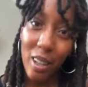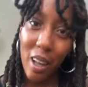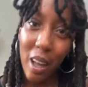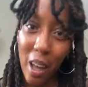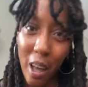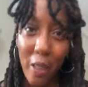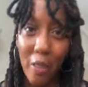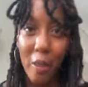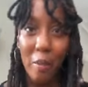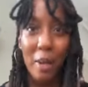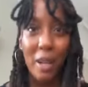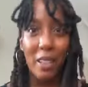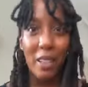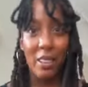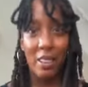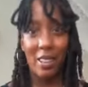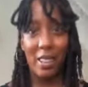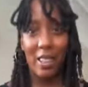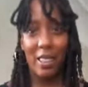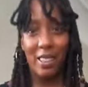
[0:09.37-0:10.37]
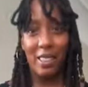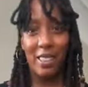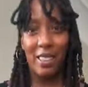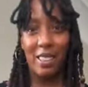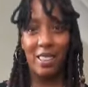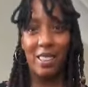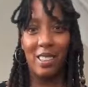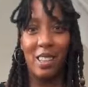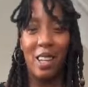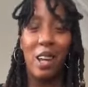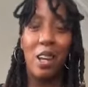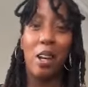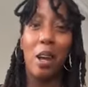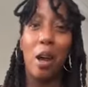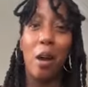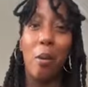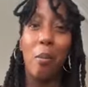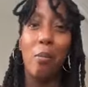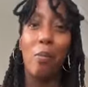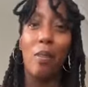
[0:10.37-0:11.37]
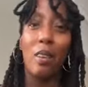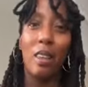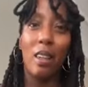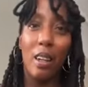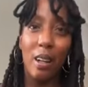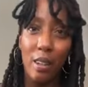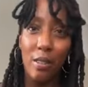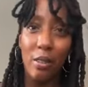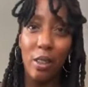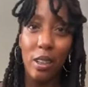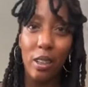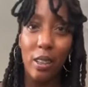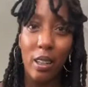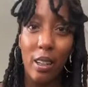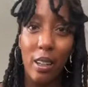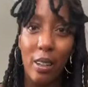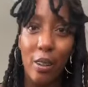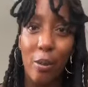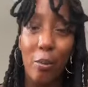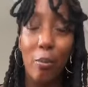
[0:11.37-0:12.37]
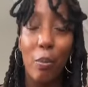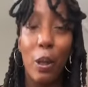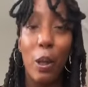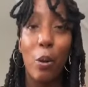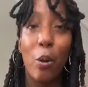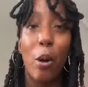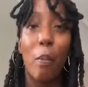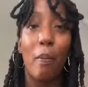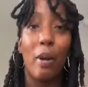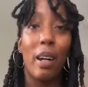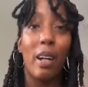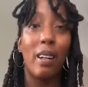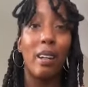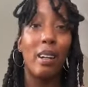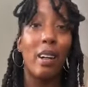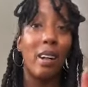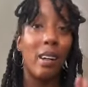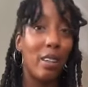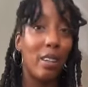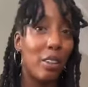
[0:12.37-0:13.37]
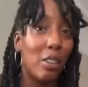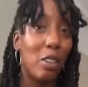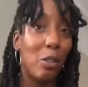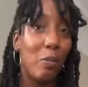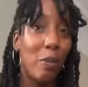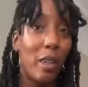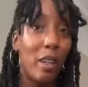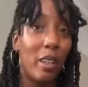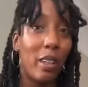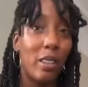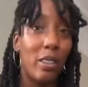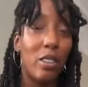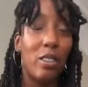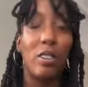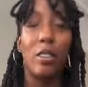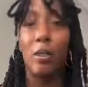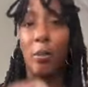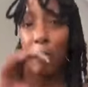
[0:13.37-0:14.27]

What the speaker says: and the Body Scientist, and I'm live right now on my IG page,